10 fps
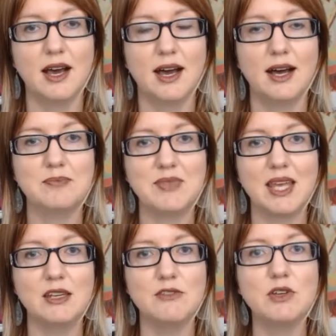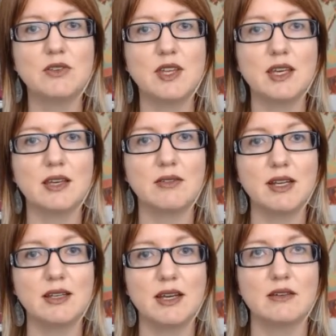And if you're thinking
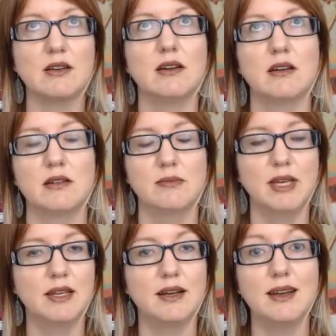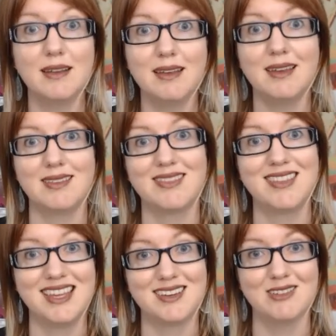right now, oh man, I can't
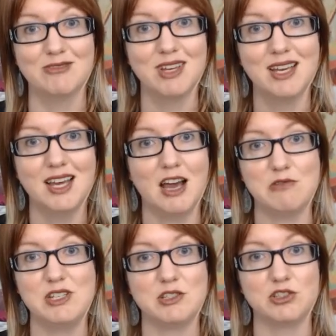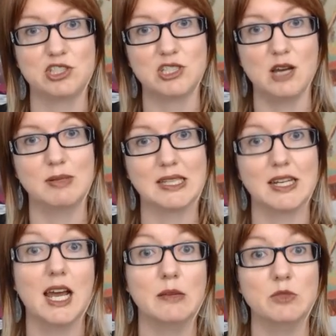think of a research topic
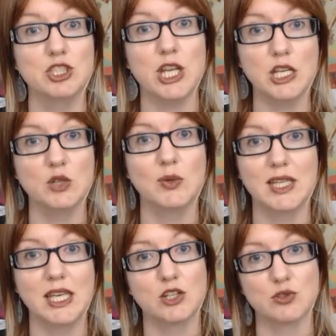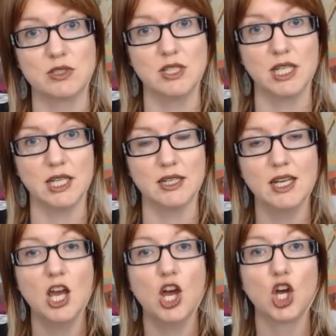that I'm genuinely interested in,
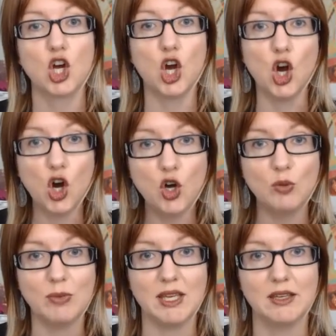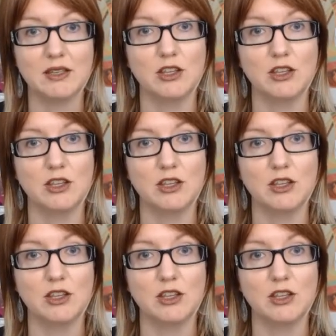call me.